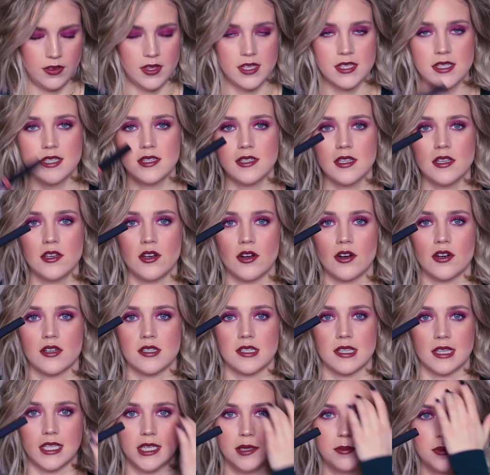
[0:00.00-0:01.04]
This is the
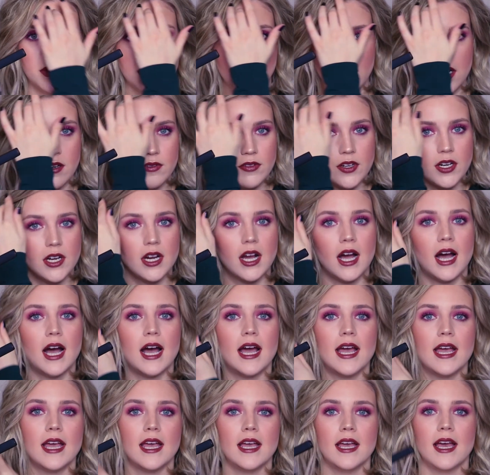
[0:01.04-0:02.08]
NARS Lip cover.
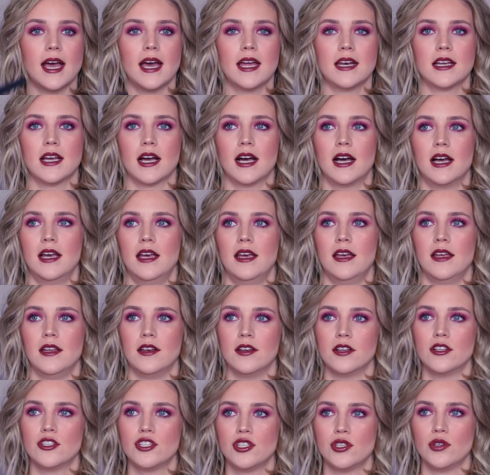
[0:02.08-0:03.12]
I had
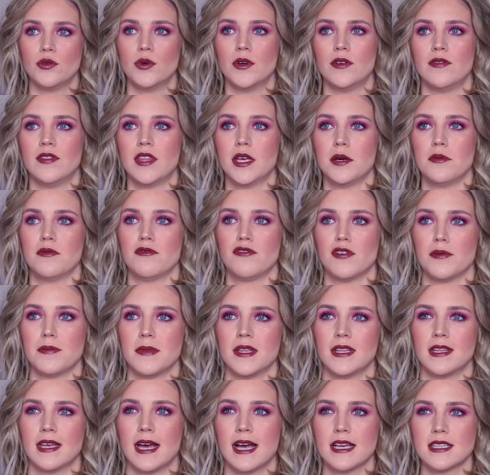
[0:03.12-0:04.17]
gotten 2 of them from
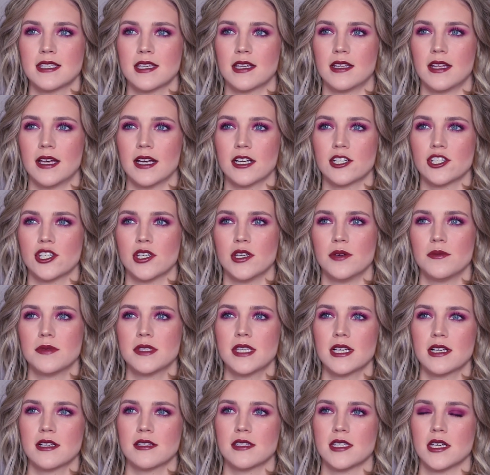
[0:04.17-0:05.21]
the last collection. It
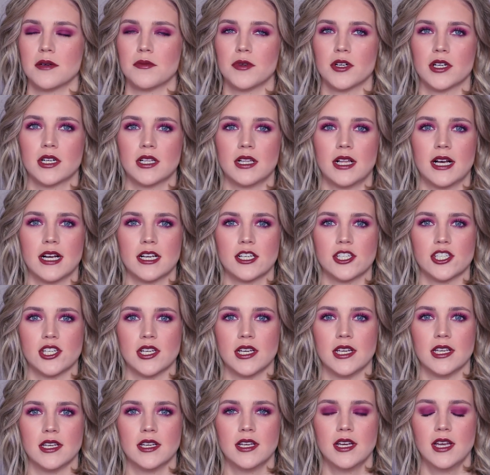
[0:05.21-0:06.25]
was like a summer
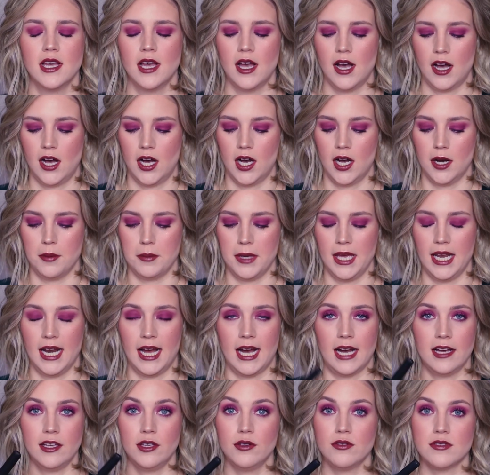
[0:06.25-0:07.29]
collection, and
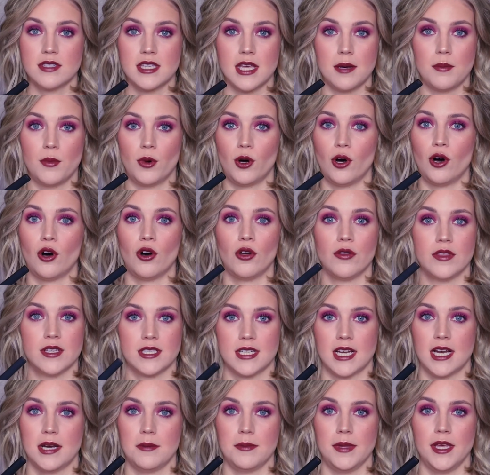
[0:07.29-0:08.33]
I use them all
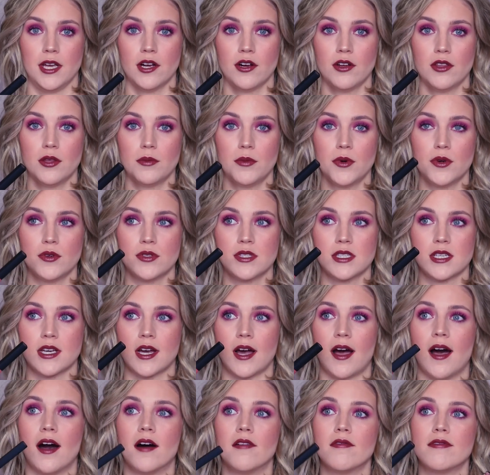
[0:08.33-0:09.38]
the time. They are the most
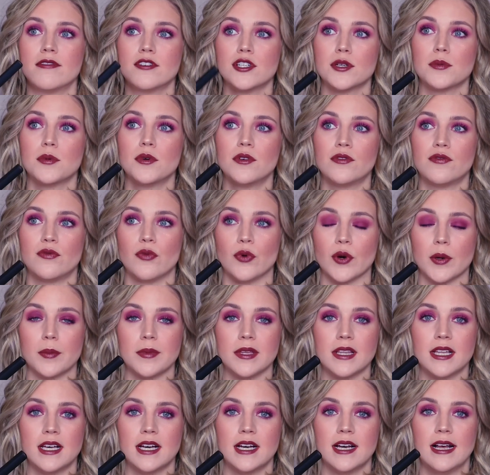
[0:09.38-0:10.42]
comfortable
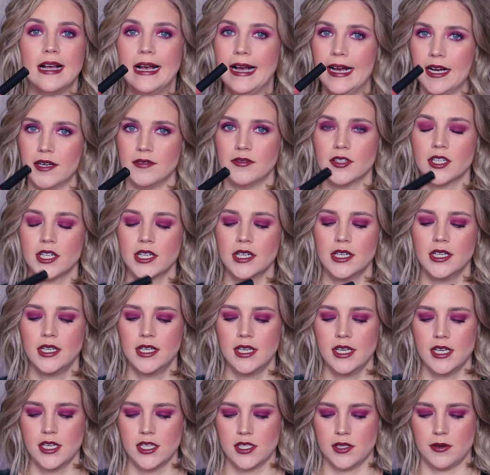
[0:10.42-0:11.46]
formula ever.
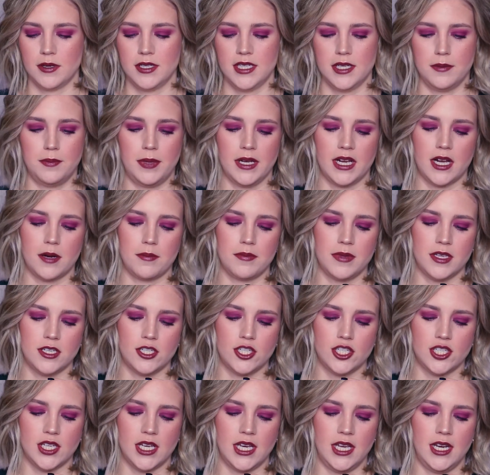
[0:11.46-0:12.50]
So I did pick up
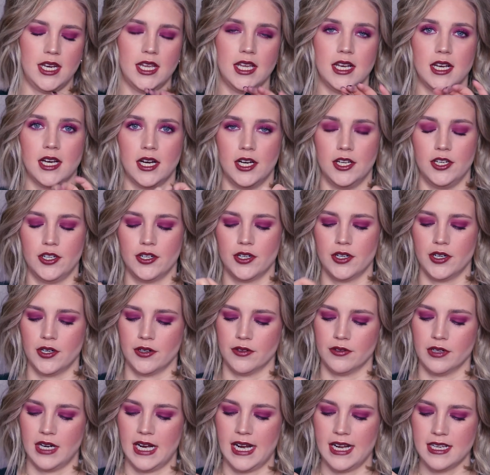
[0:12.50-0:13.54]
this shade in Under
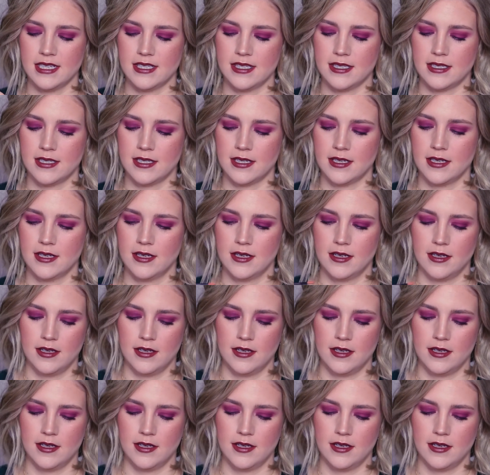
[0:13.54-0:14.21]
Arrest.